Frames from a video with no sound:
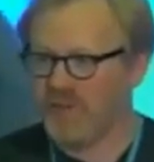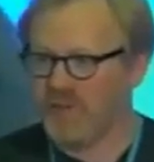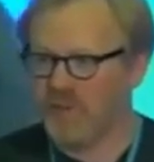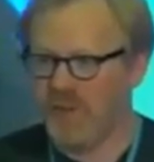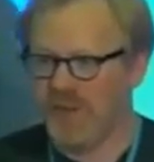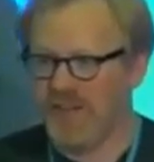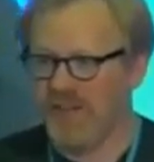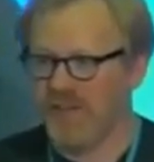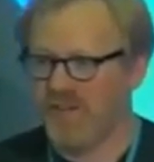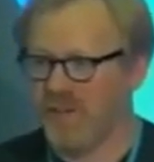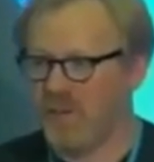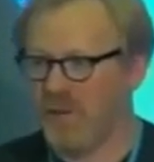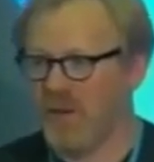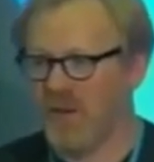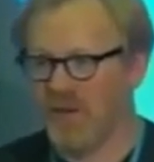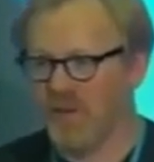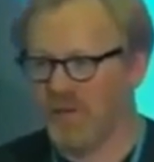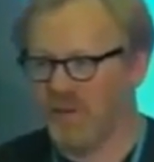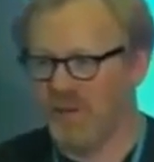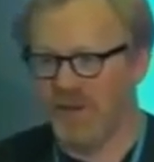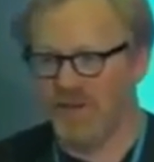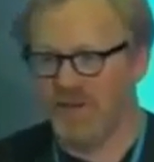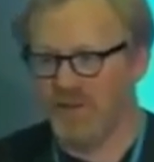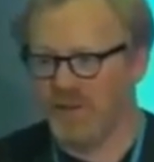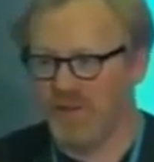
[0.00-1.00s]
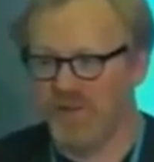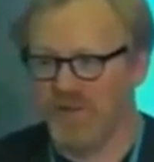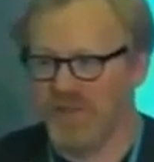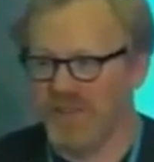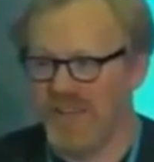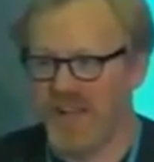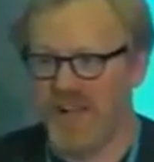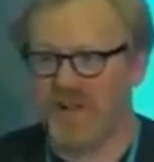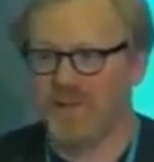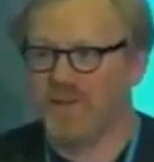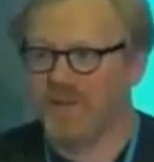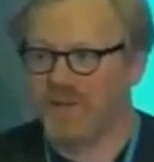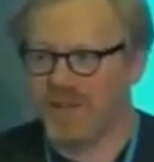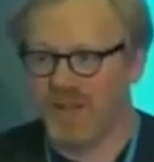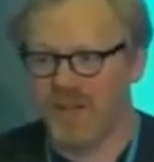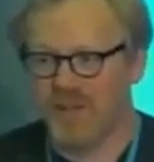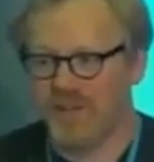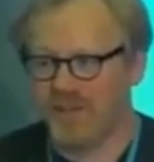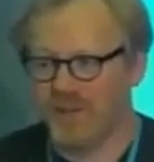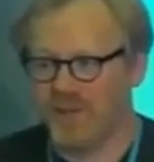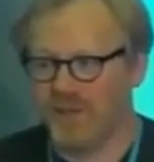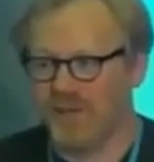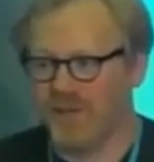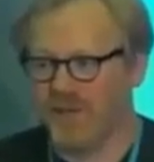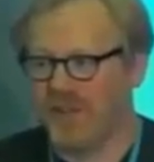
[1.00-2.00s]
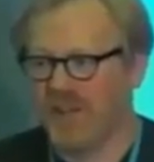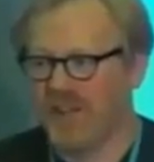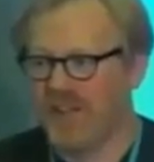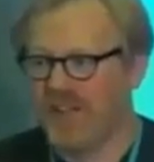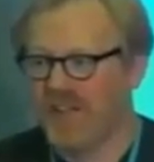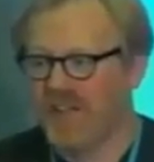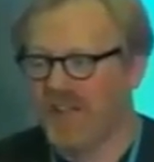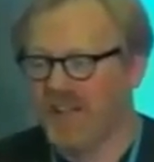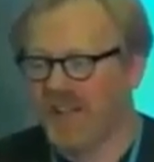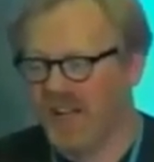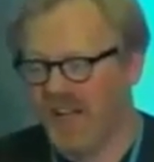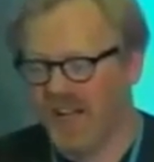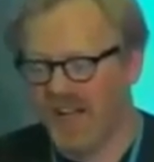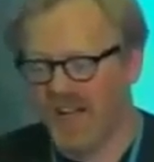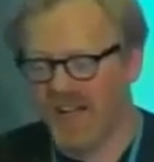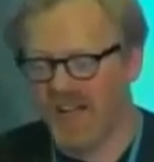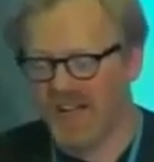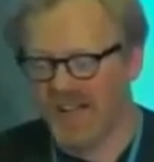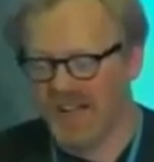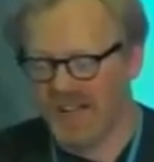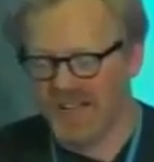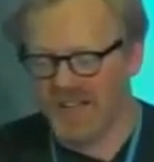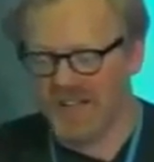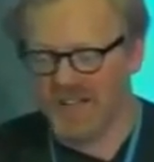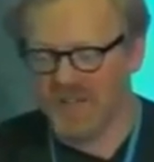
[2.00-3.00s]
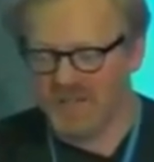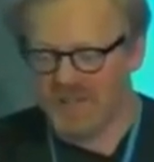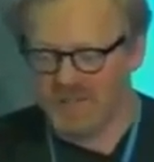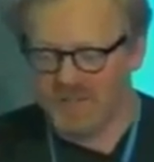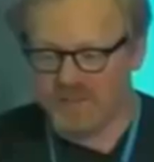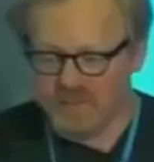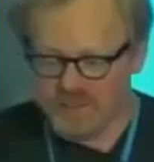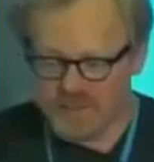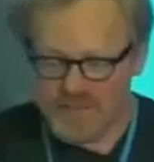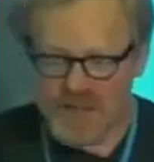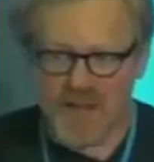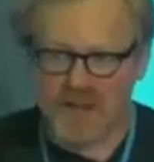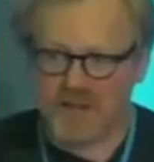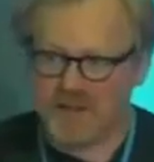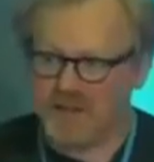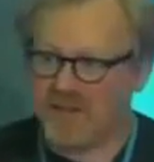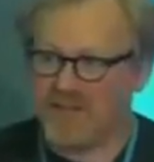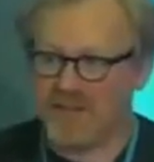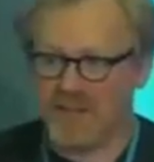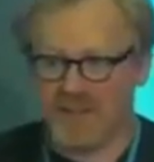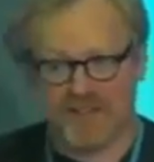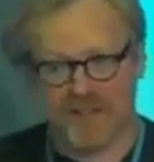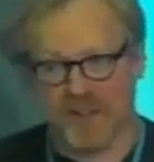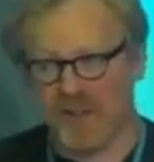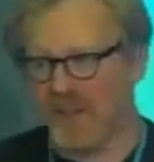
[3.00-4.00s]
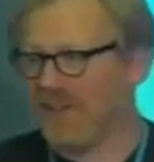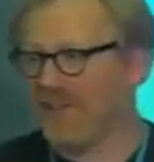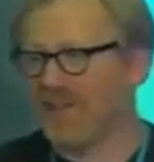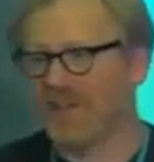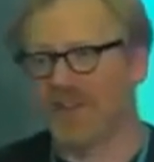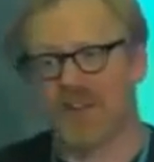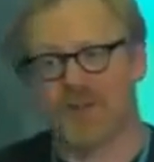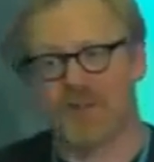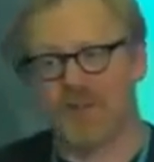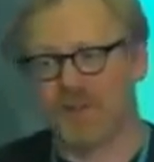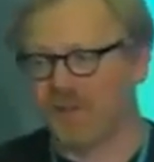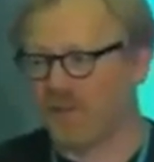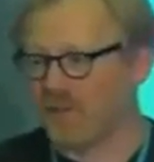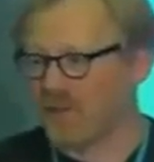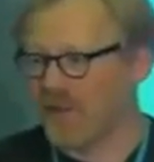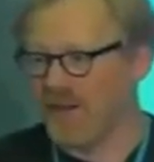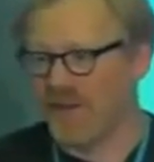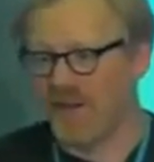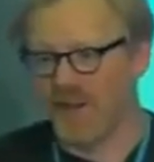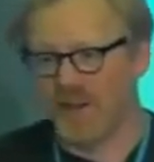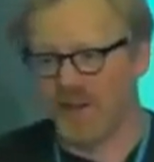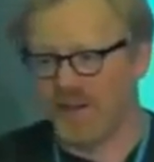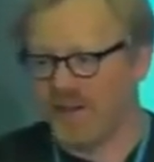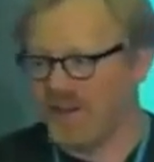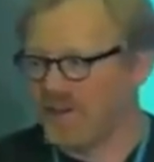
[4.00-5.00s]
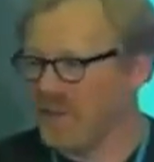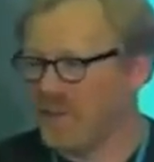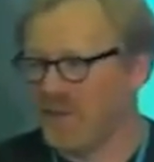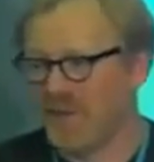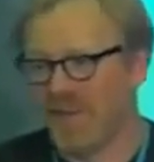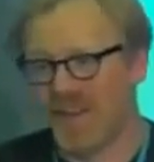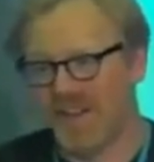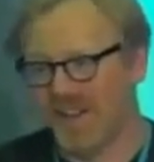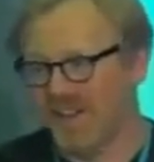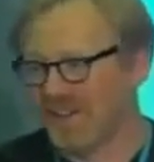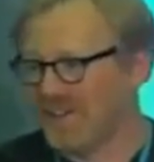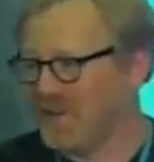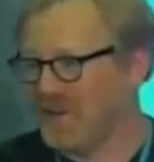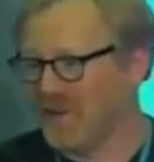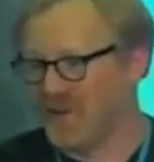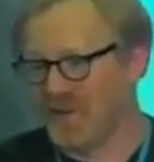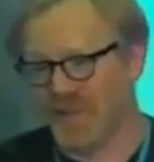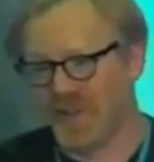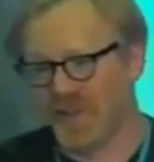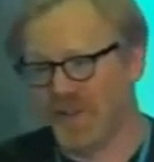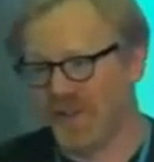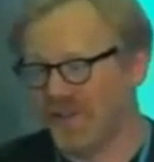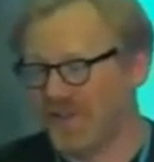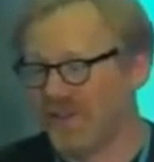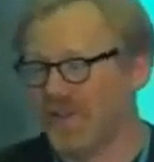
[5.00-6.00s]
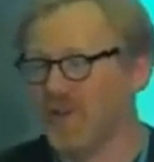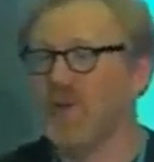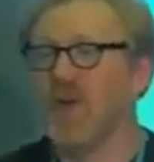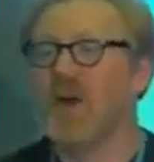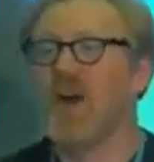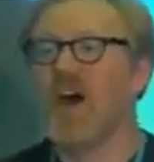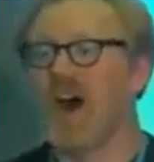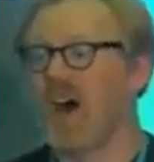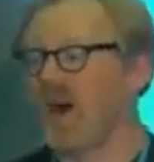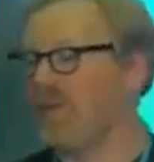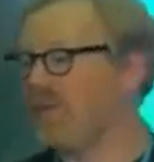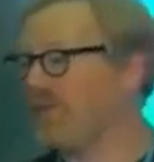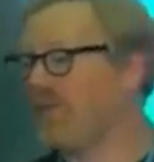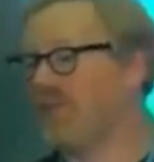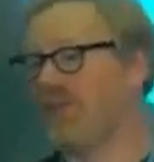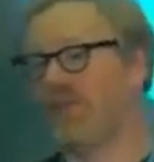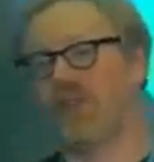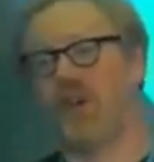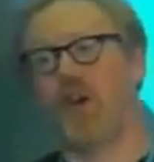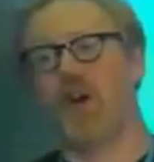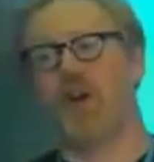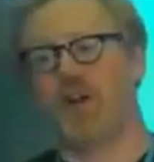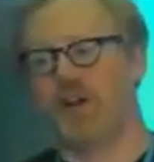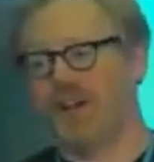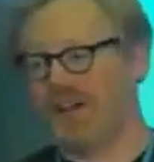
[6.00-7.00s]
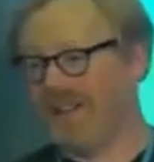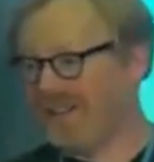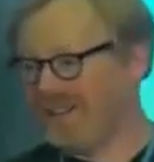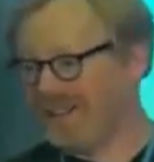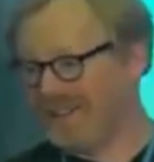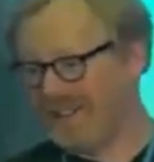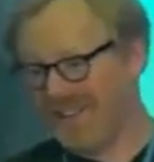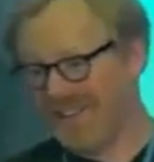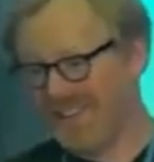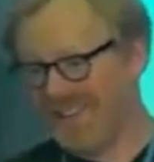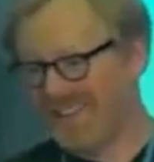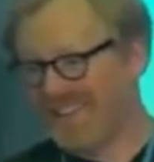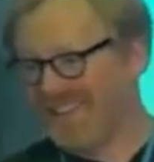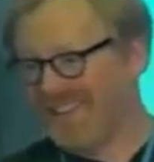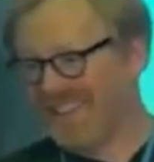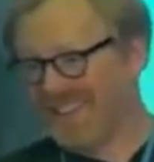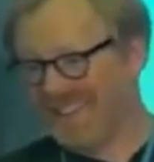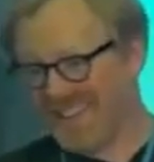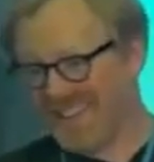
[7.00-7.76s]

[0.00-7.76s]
who depends upon the revenue of the advertisers. Uh, and now it's on Discovery's radar. They won't let us go near it. So I'm sorry. No.